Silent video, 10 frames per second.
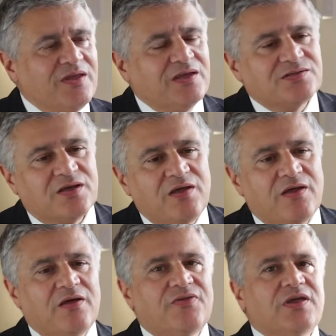Yes,
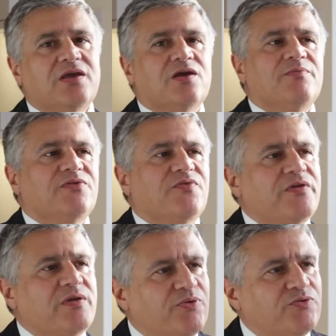I think it's
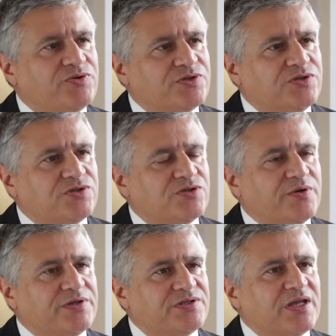very important
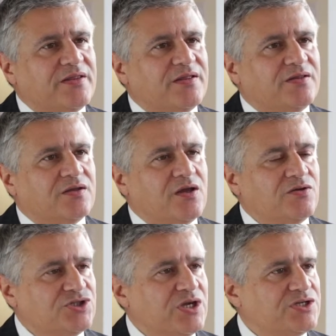to understand that
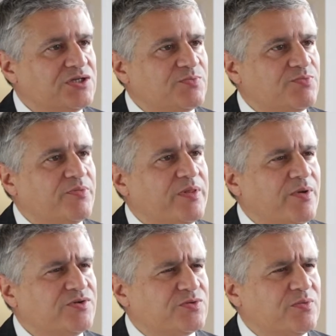negotiation is probably the
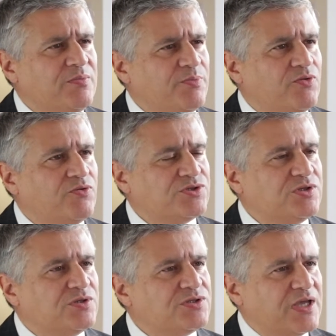most
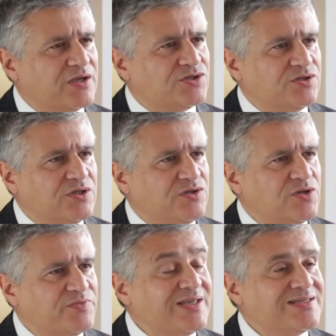important section in
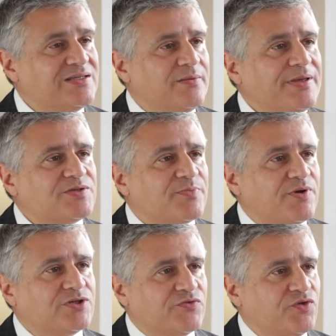terms of getting the best
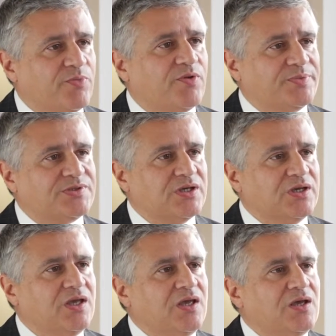price for your
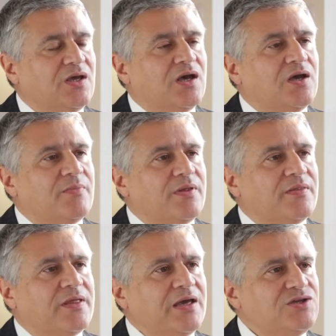property.
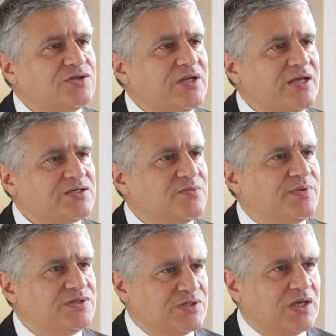The agent has to
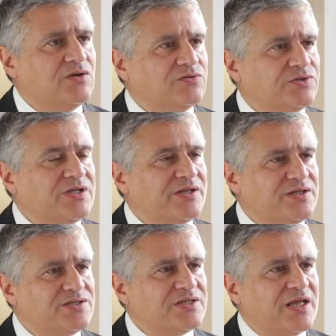be skilled in
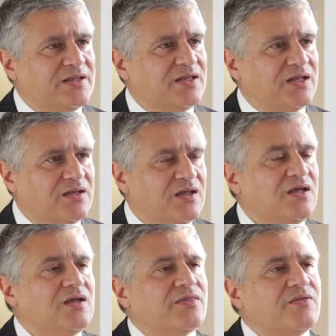understanding
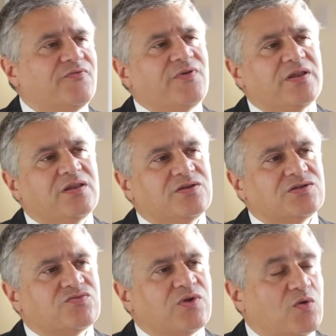the
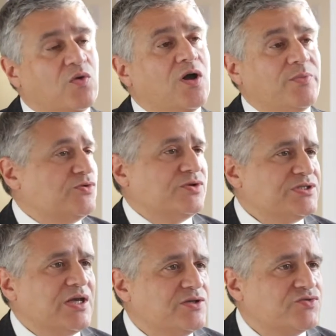vendor's requirements or the
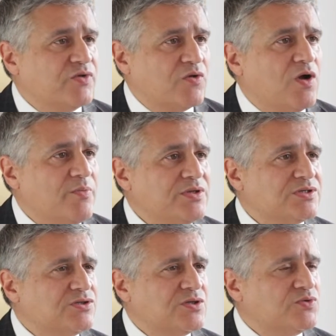seller's
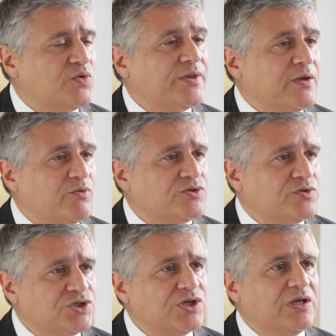requirements in terms of what they want
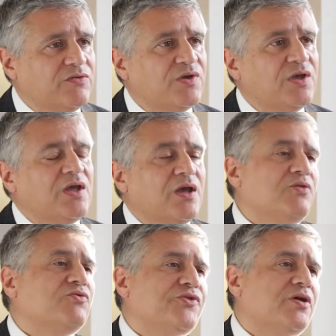to achieve,
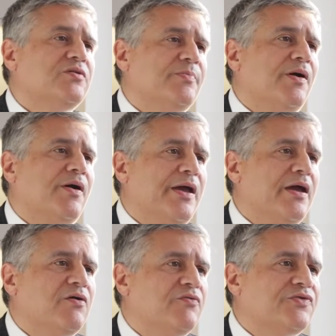and also the
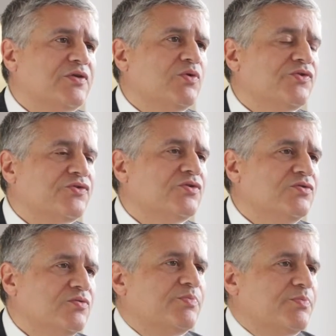buyer obviously wants
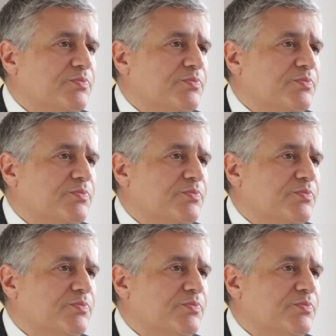to